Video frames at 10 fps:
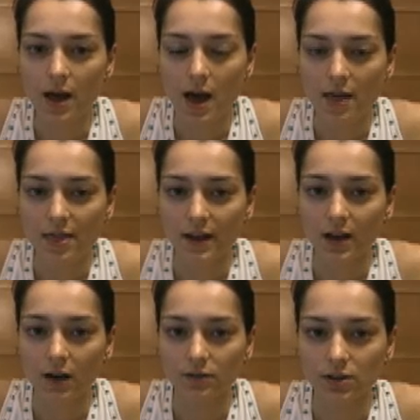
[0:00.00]
and then
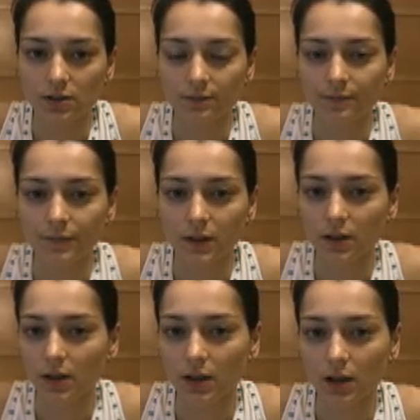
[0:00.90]
after
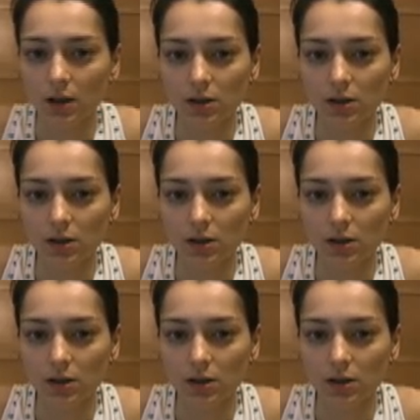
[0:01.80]
king